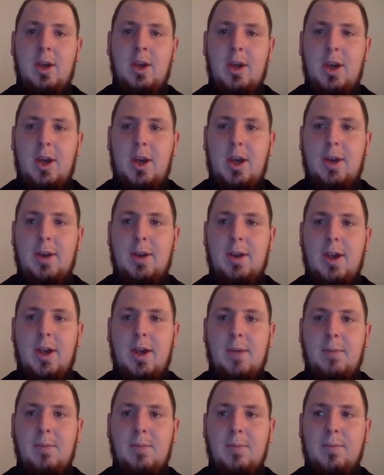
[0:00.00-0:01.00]
And
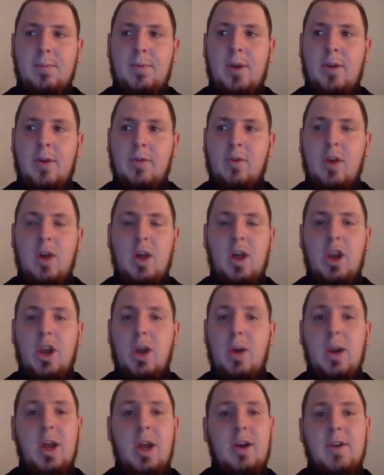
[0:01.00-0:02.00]
I
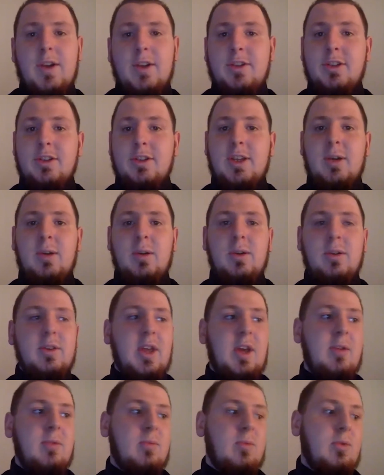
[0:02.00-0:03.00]
know a lot of wrestlers
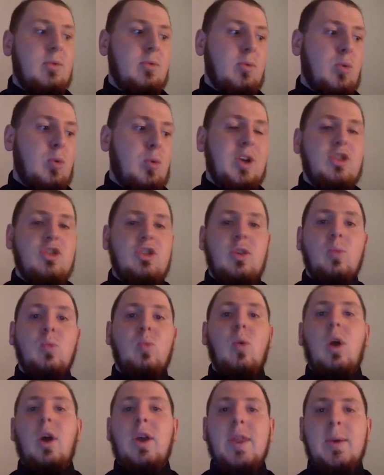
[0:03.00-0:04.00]
that were questioning
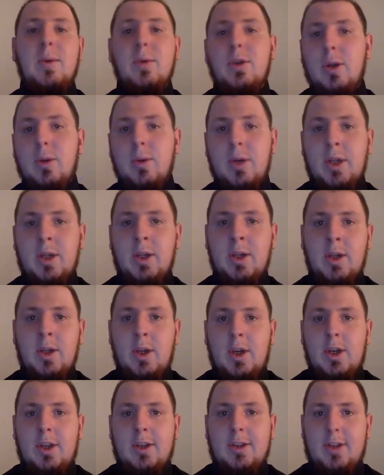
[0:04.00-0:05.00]
why they were doing it.
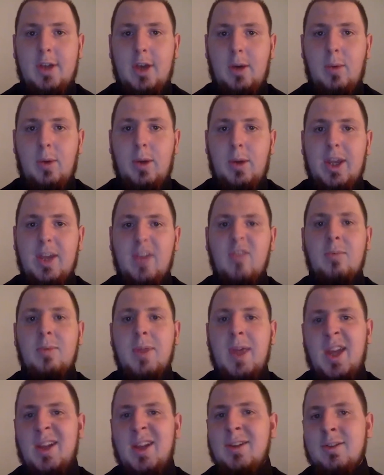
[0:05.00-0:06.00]
So I want to give them
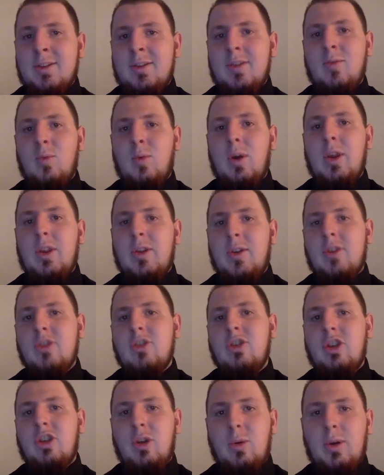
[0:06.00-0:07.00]
the answer of why they're
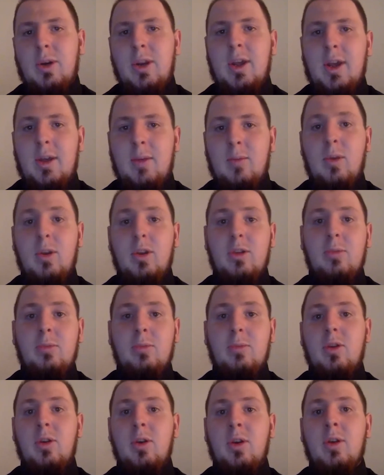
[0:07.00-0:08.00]
actually doing it and want
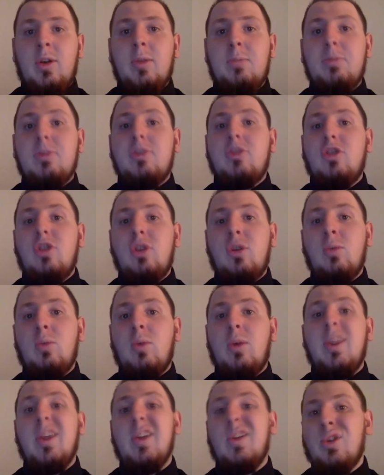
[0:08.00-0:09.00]
them to pursue
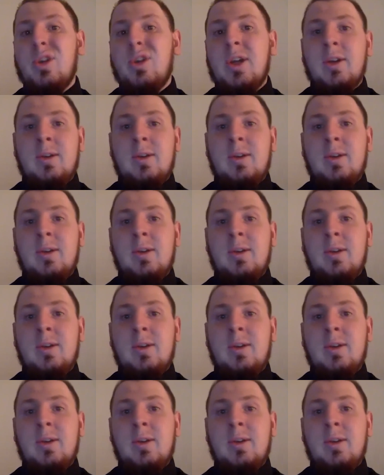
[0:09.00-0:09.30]
what they're good at.